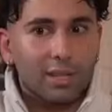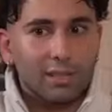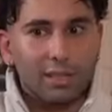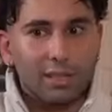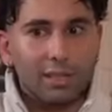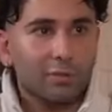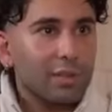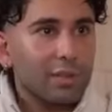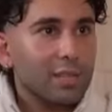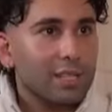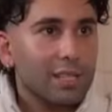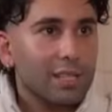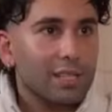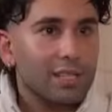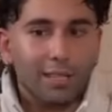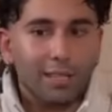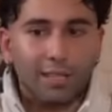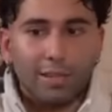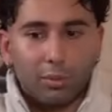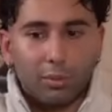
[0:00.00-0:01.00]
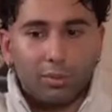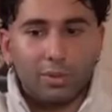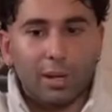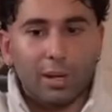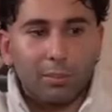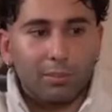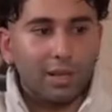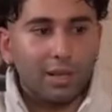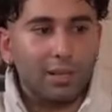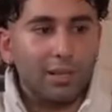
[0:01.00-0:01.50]
has a different taste. Like they put
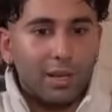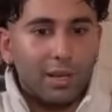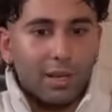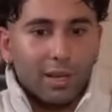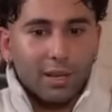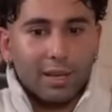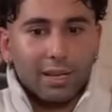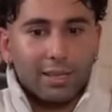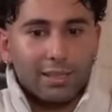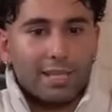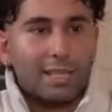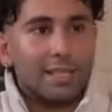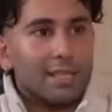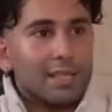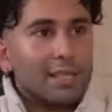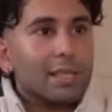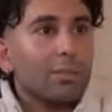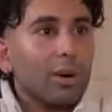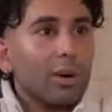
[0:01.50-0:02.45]
something like tasty